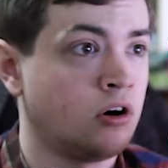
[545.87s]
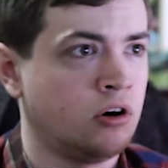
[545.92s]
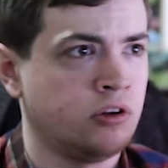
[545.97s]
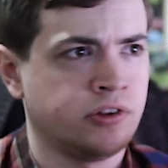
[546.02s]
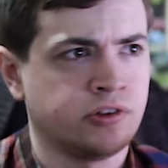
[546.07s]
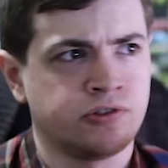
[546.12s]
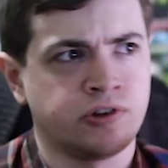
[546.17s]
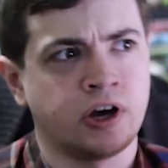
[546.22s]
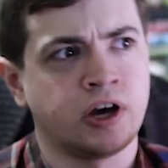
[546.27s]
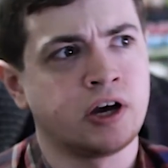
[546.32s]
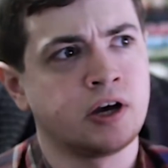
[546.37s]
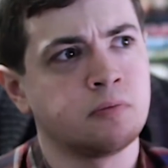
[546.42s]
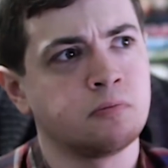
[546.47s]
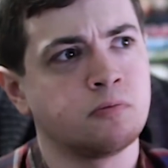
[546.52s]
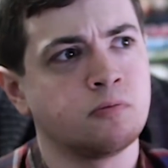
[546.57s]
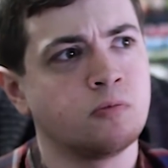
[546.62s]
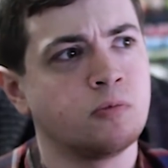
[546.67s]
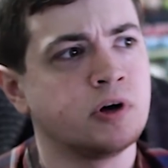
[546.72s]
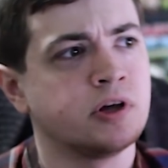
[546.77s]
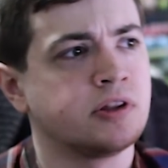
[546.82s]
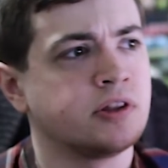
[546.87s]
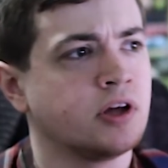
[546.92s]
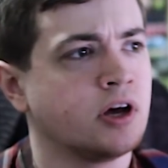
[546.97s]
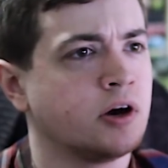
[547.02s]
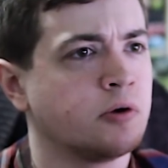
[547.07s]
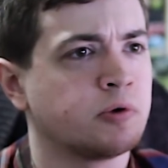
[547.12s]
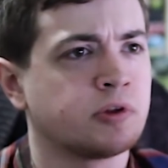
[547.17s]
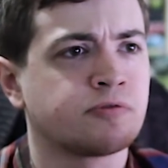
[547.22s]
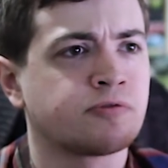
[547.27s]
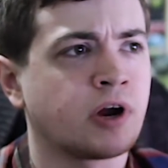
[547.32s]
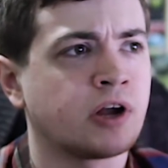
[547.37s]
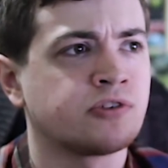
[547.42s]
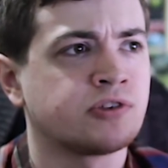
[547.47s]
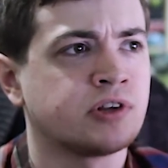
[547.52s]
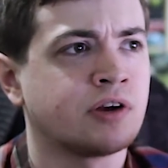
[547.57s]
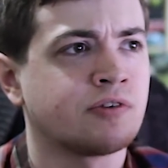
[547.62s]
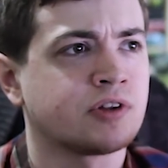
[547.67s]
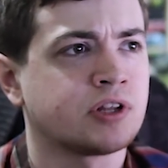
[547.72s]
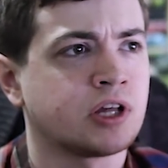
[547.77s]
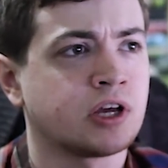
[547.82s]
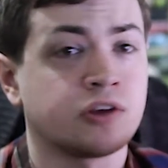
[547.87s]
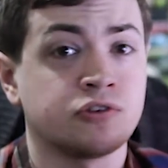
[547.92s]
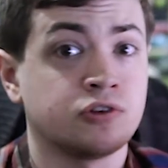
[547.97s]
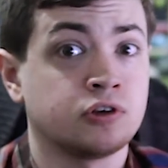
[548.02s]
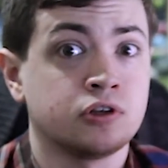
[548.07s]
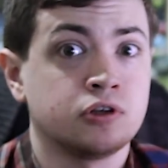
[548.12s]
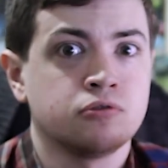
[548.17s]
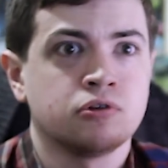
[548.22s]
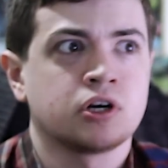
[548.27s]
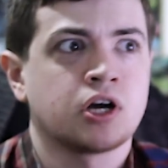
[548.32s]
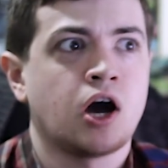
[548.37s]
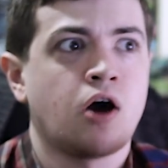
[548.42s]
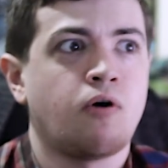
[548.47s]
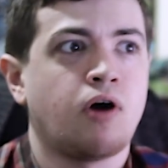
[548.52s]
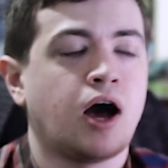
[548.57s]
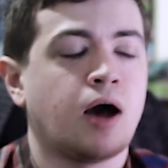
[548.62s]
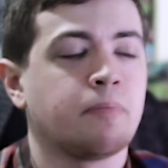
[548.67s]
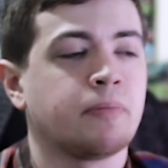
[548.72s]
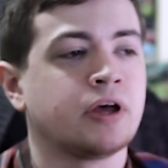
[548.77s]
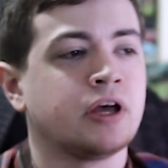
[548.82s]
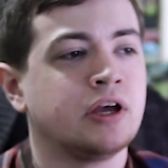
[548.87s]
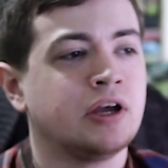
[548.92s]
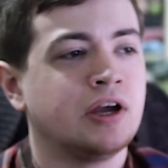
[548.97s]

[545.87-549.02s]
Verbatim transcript: all the time with uh, with friends and everything because you could do a co-op.